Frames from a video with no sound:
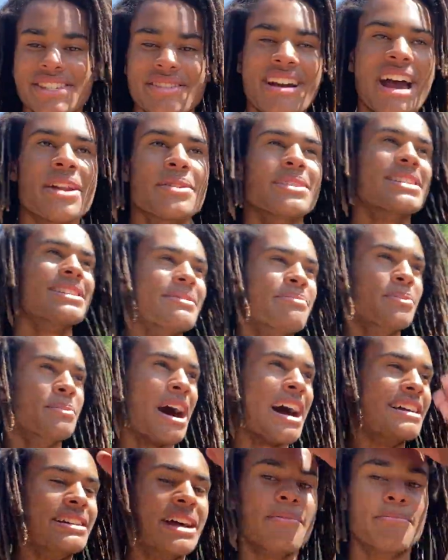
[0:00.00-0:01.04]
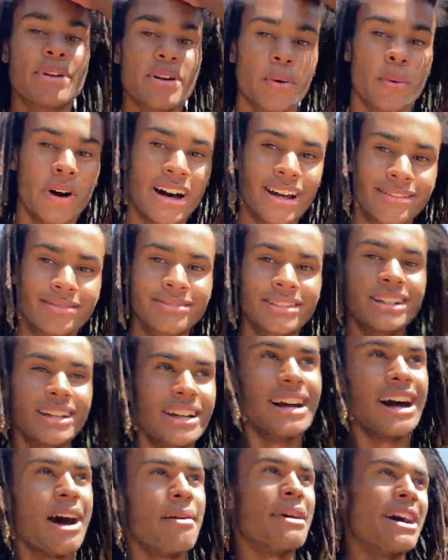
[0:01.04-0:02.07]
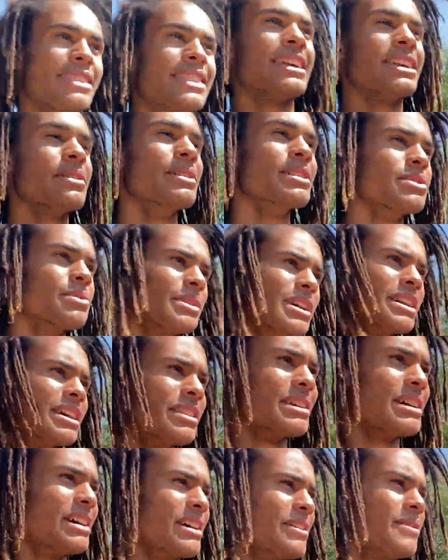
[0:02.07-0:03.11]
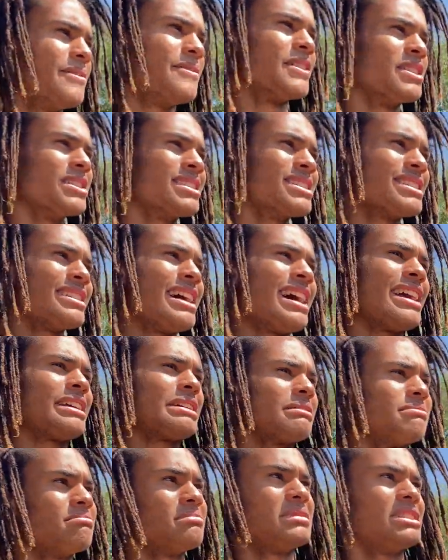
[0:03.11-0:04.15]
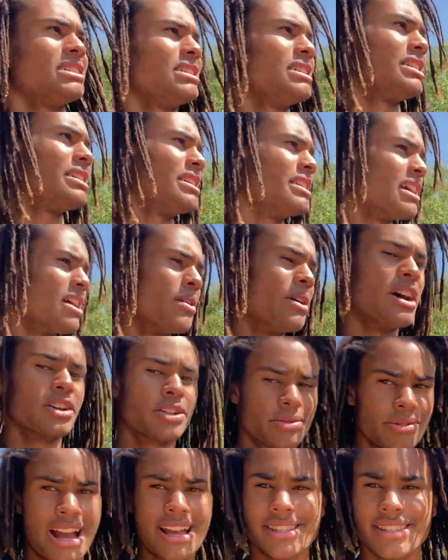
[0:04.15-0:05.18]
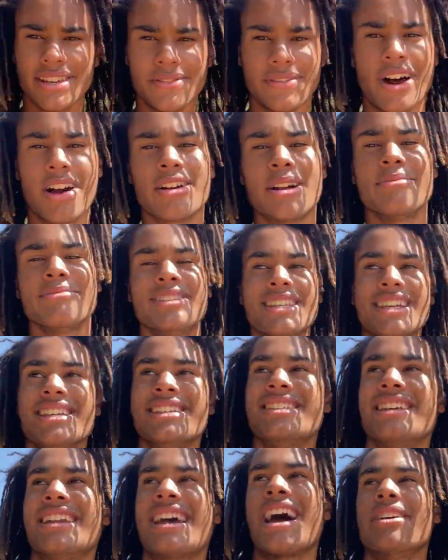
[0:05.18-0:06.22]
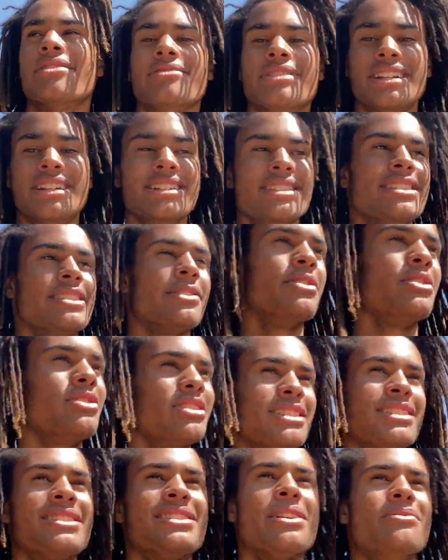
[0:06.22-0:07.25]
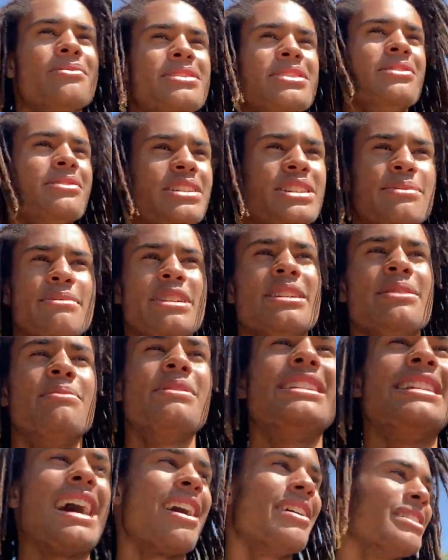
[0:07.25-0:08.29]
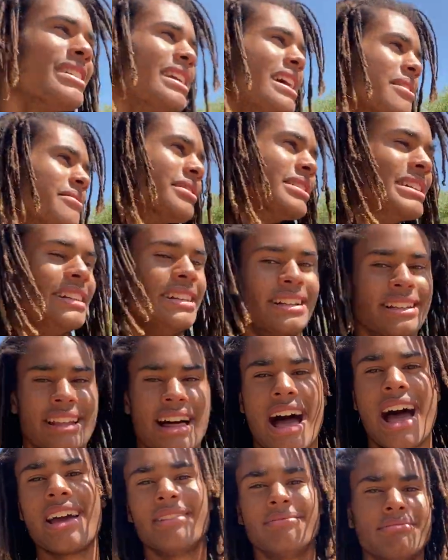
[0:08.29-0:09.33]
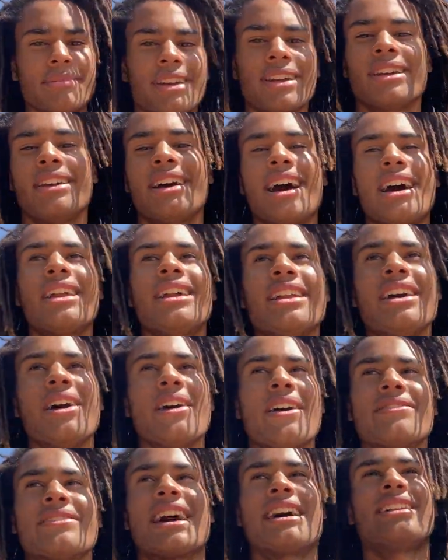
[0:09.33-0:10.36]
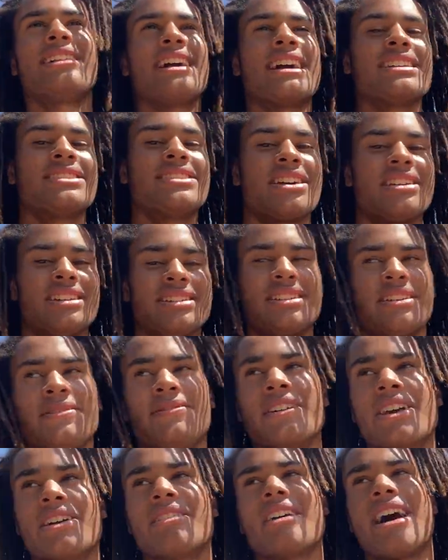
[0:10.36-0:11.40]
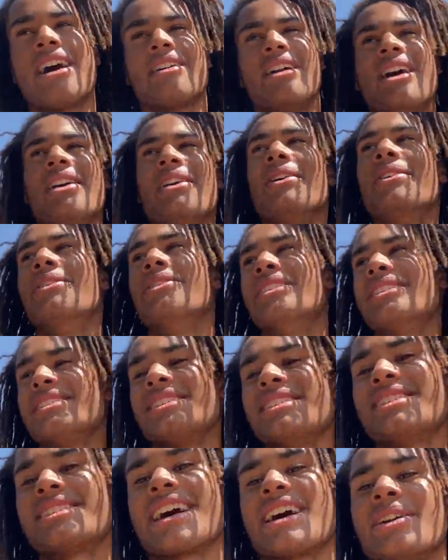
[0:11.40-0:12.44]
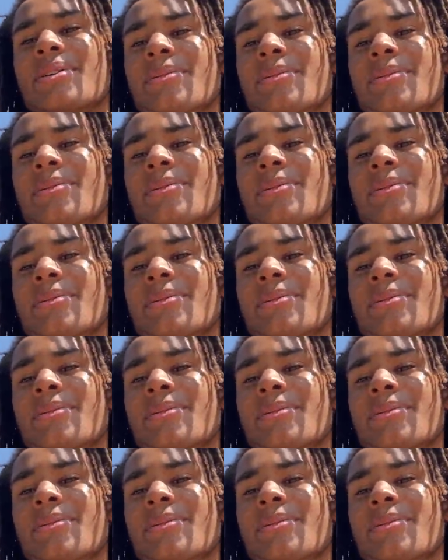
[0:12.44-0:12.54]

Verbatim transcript: ride was my number one. Um, I think it was one of the first like, you know, aggressive RMCs that I had ridden. So it was just so new to me. But now that I've ridden a lot, I don't know. I've kind of like started to figure out, oh, this is kind of